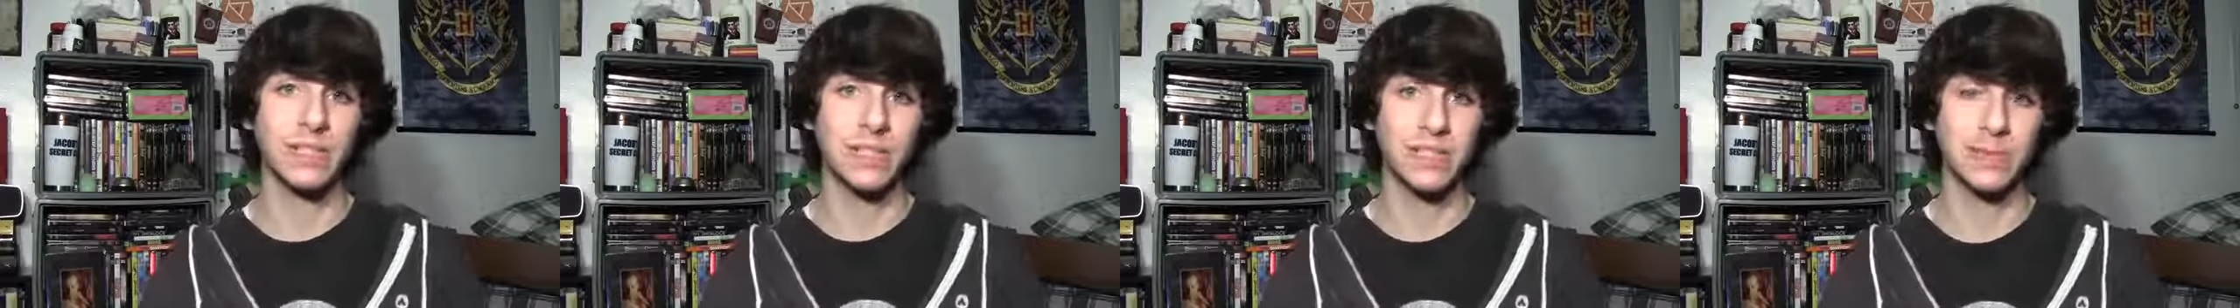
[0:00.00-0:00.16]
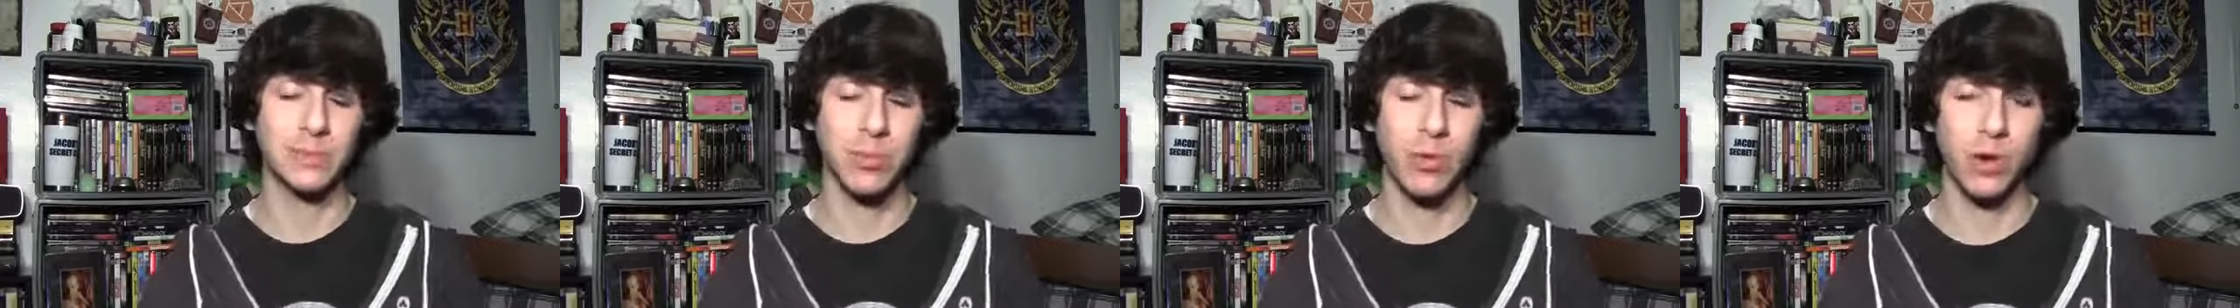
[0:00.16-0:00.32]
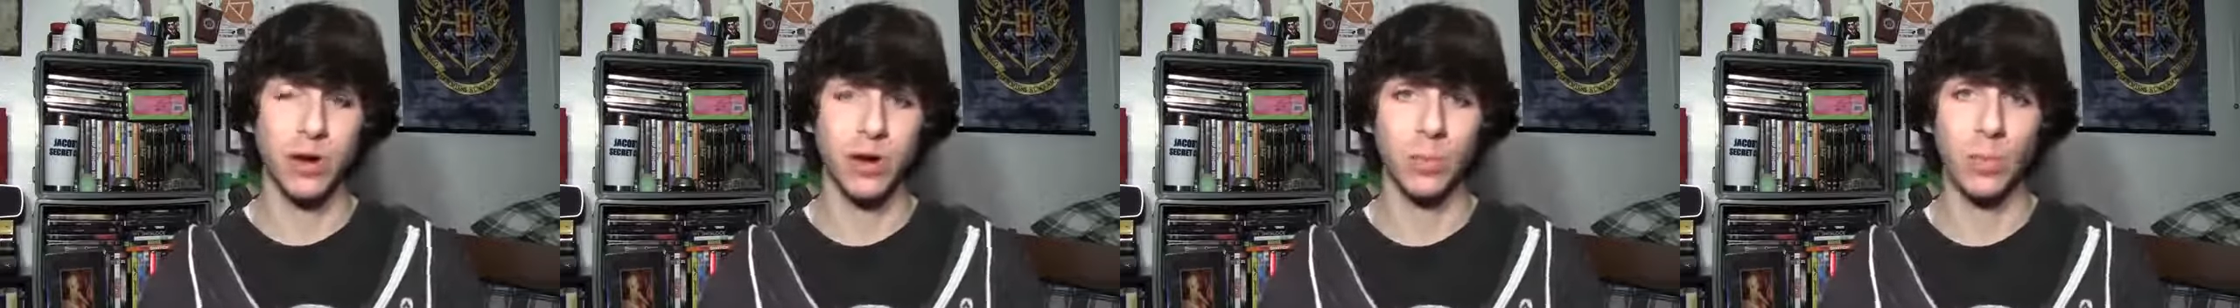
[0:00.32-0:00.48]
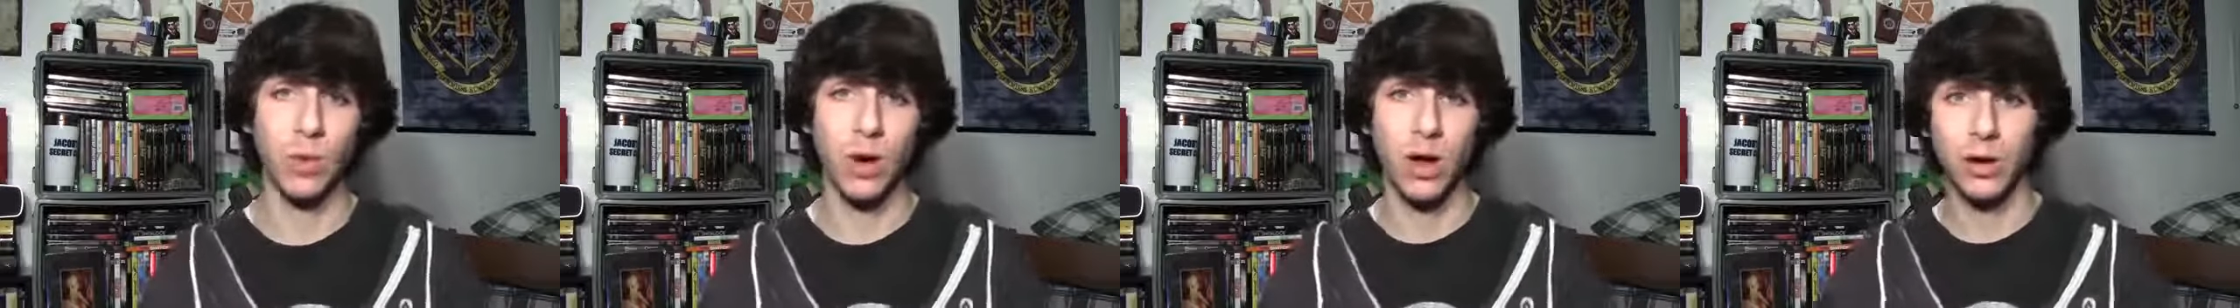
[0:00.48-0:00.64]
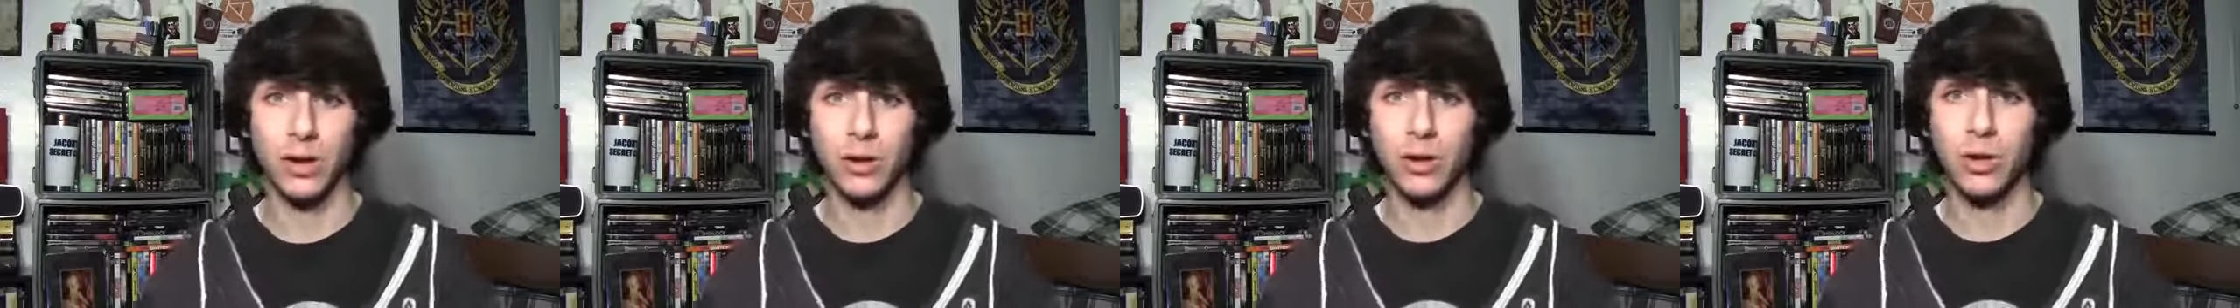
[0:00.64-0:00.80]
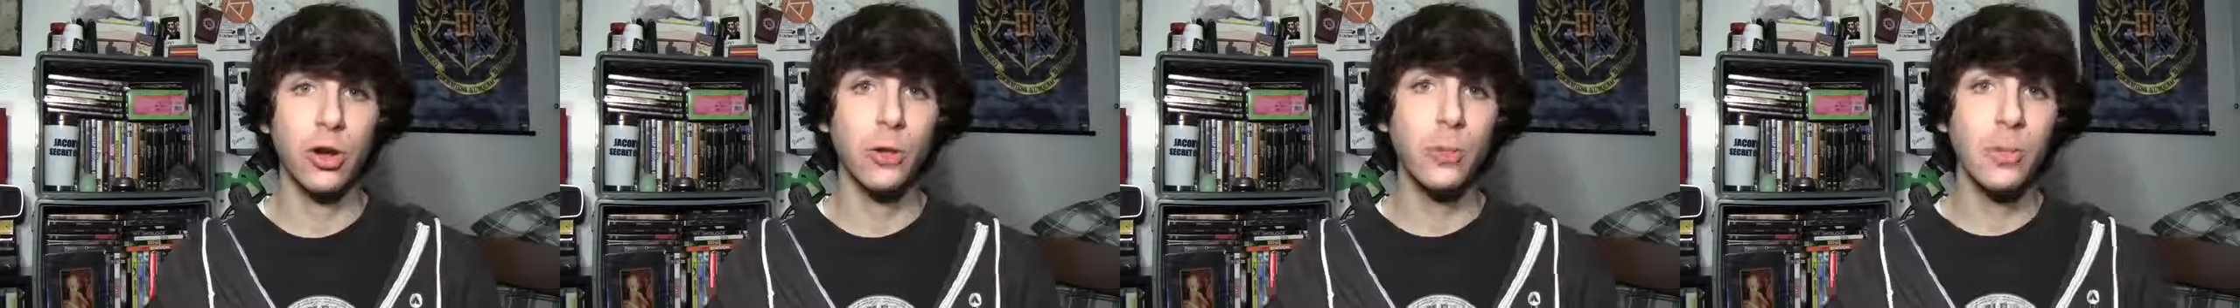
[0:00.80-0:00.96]

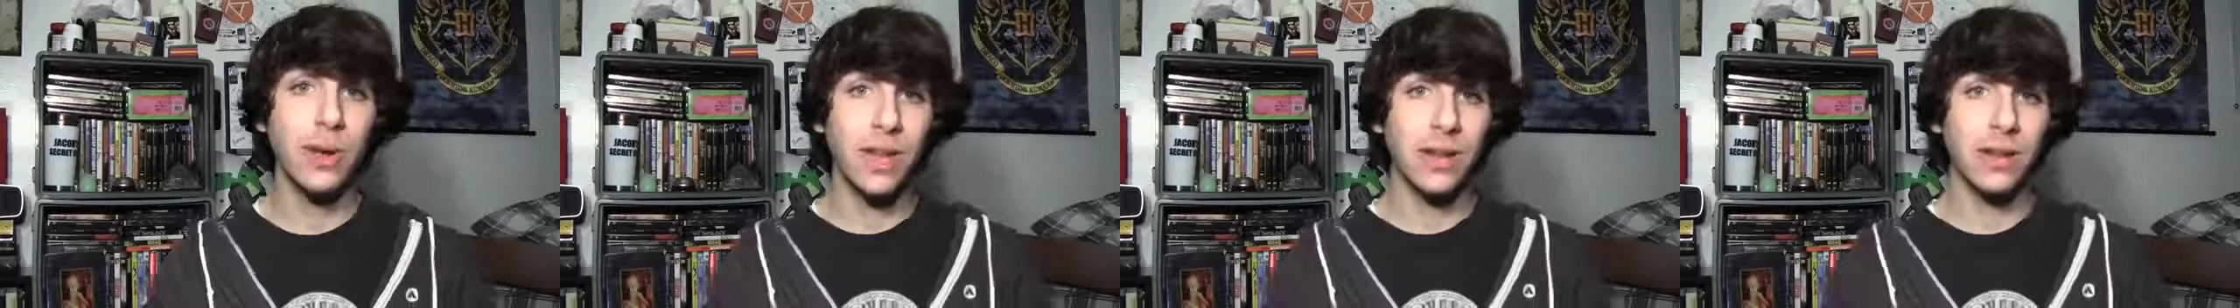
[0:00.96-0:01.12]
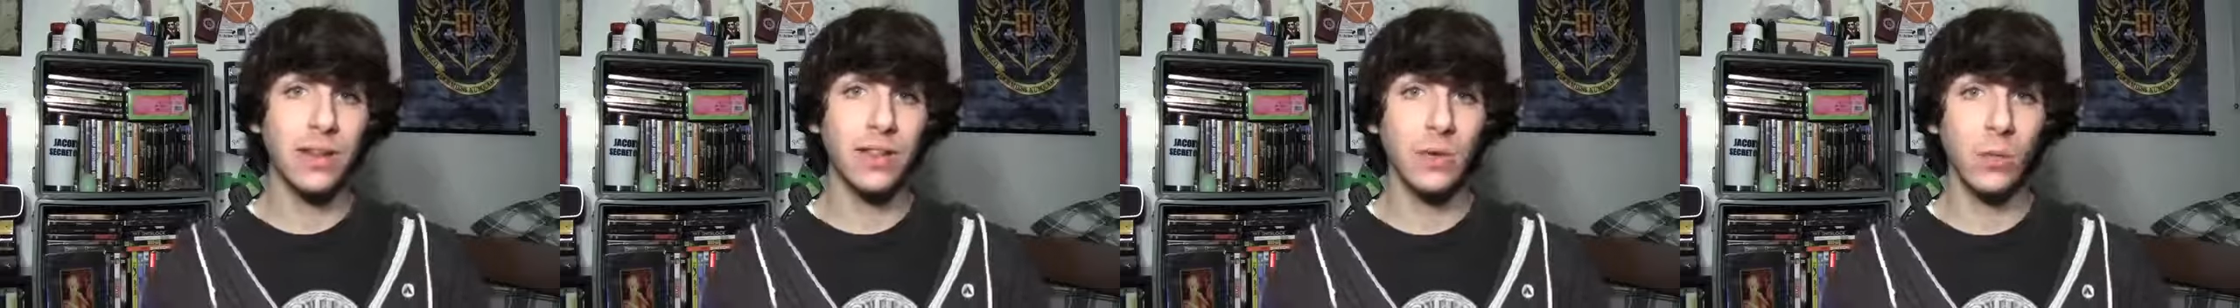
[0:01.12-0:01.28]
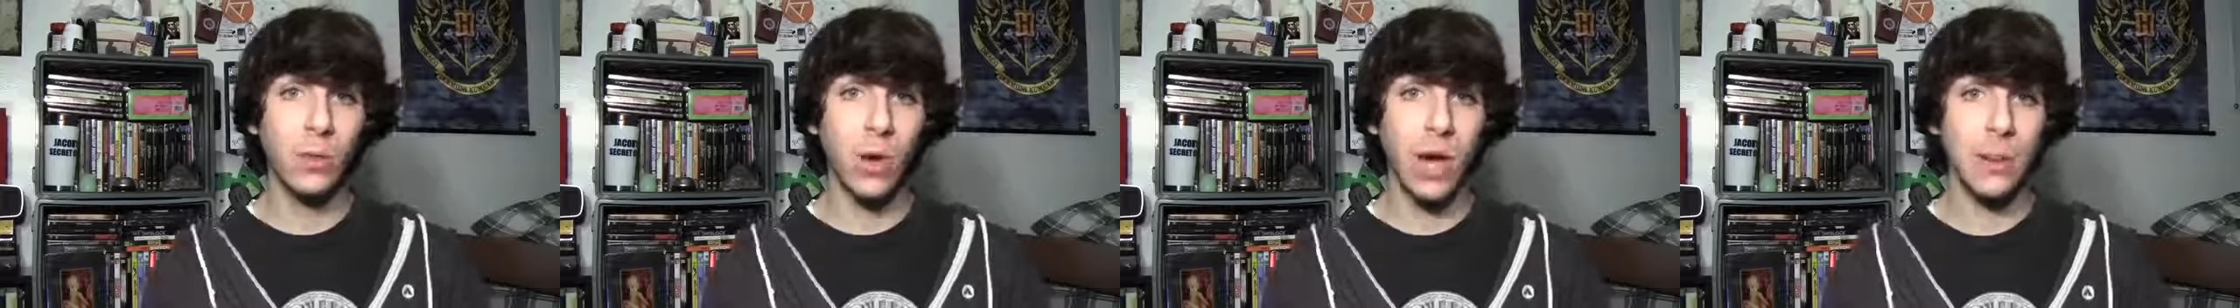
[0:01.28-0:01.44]
6.1 could be hitting the